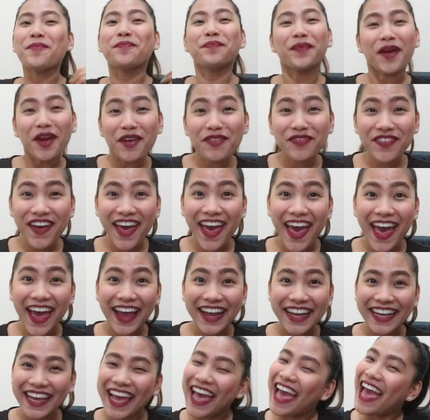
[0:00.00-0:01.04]

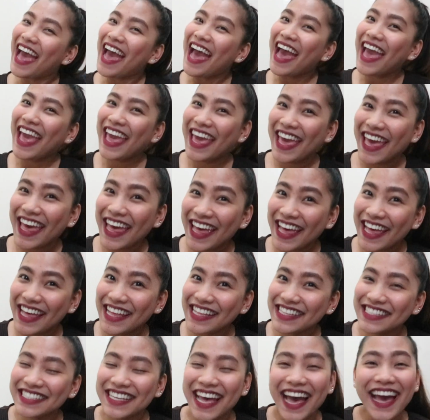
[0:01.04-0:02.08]
Perfect!
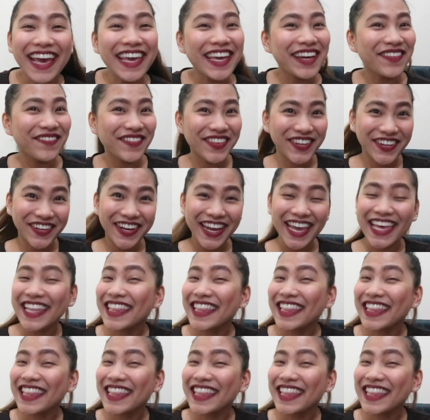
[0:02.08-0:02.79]
And I am your